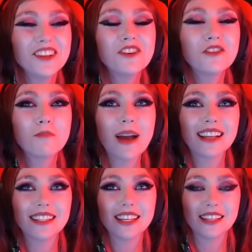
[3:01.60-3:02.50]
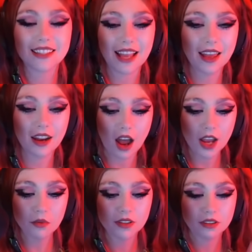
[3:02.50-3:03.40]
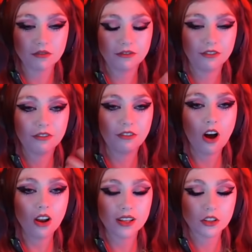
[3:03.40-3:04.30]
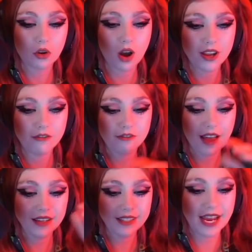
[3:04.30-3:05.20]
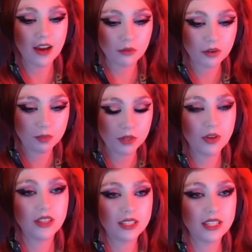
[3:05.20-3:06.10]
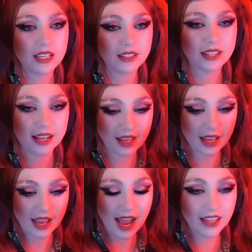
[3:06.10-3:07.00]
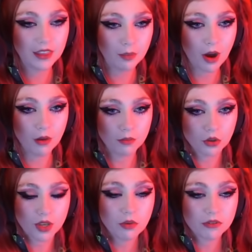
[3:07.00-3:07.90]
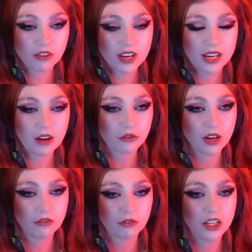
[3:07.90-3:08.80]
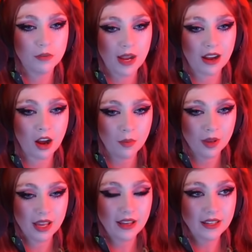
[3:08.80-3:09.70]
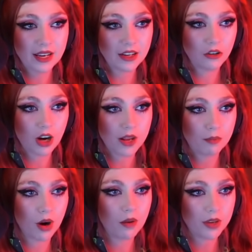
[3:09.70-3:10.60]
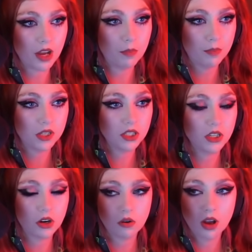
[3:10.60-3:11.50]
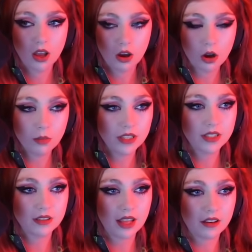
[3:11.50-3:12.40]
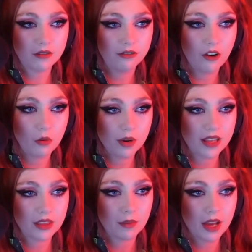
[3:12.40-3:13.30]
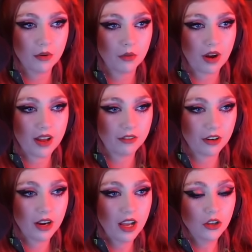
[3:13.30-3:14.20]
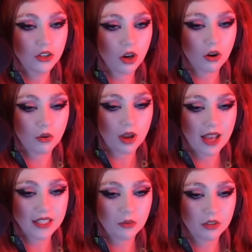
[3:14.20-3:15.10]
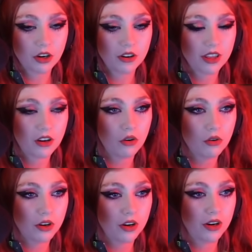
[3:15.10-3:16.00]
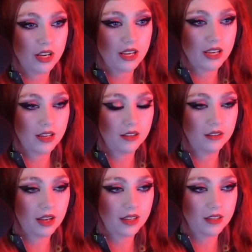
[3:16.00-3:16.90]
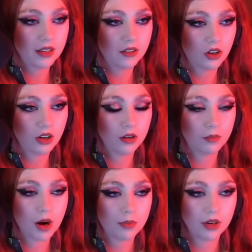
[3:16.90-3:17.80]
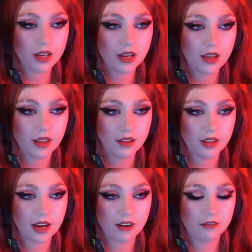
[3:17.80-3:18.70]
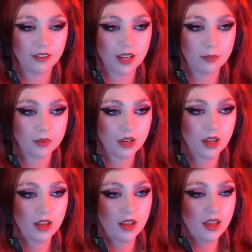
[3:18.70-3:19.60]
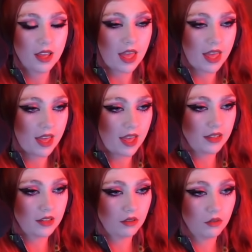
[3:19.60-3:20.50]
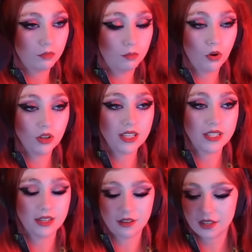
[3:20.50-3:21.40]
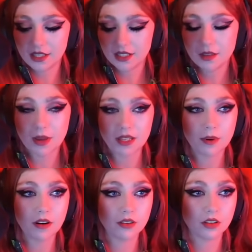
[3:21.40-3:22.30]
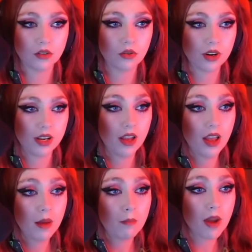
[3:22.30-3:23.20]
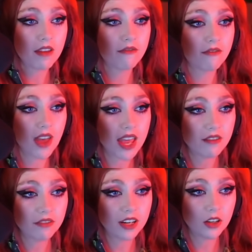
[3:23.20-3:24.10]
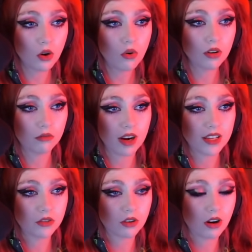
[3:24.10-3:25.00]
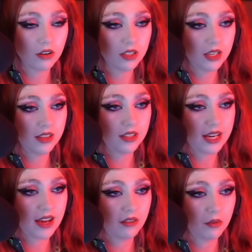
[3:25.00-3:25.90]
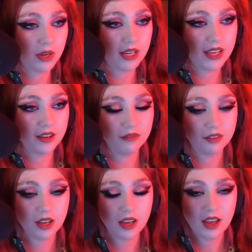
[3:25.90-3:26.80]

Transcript: You know the back seats? I was falling, so I fell down between the seats, like, at the bottom. So he was freaking out, tried to reach back up to, like, try prop me up because, you know, homie's, like, foaming at the mouth and whatever. Uh-huh. So as he was turning the corner, he, like, didn't turn properly and the car flipped. But listen, this is the best part of the story. My favorite local restaurant in the town that we lived,